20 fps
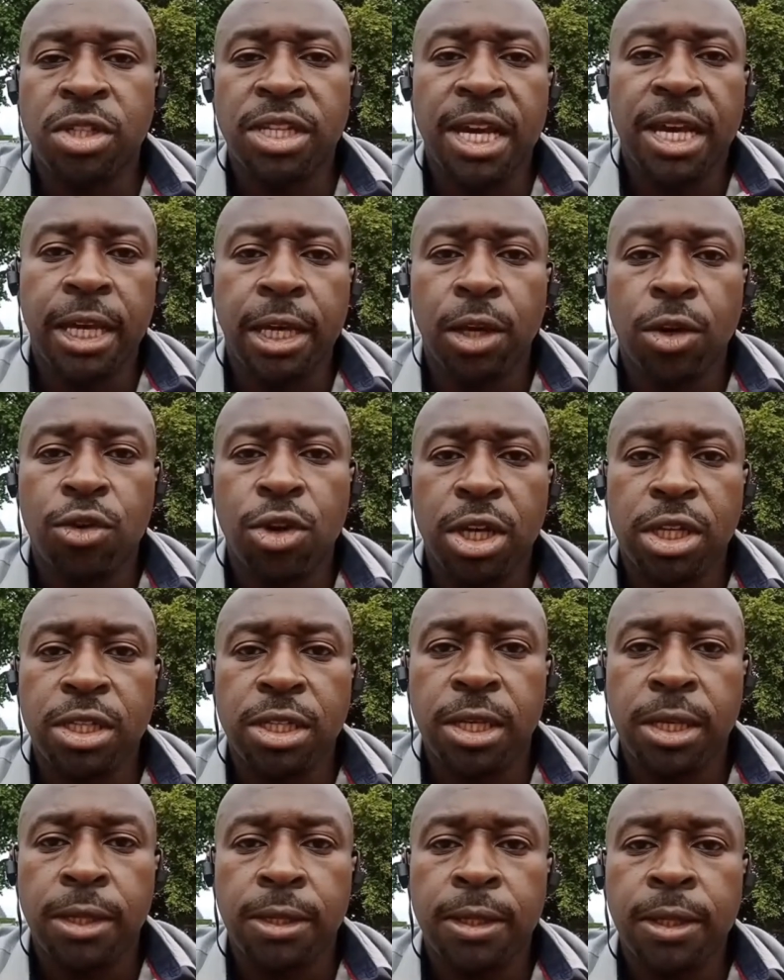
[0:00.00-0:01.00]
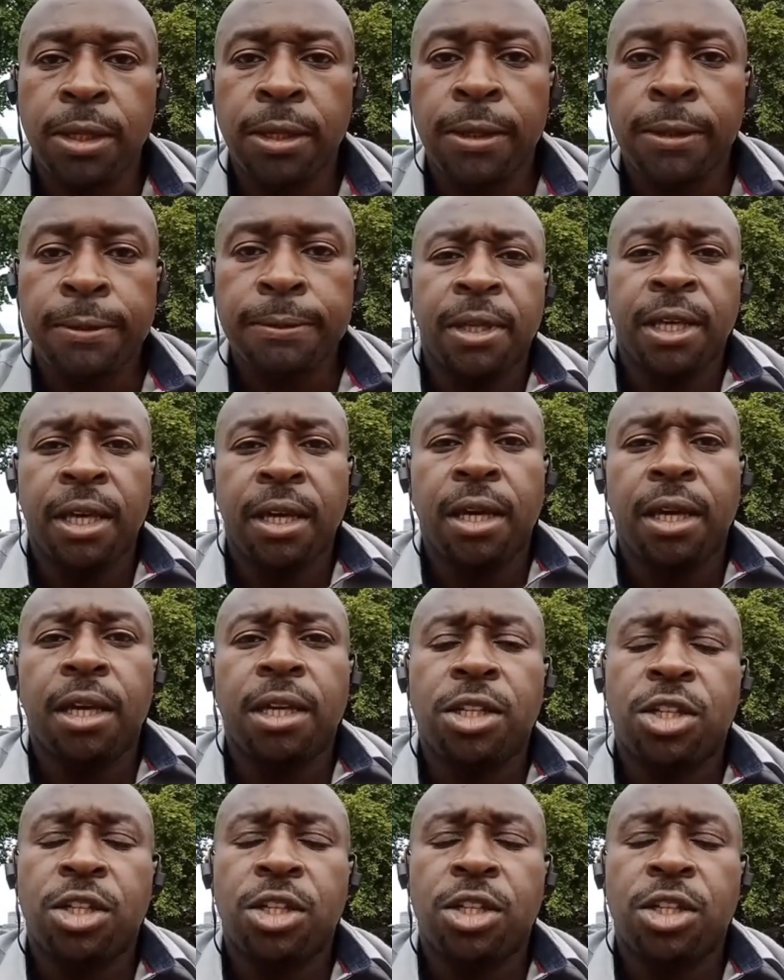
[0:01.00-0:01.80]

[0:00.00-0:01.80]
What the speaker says: taking creatine.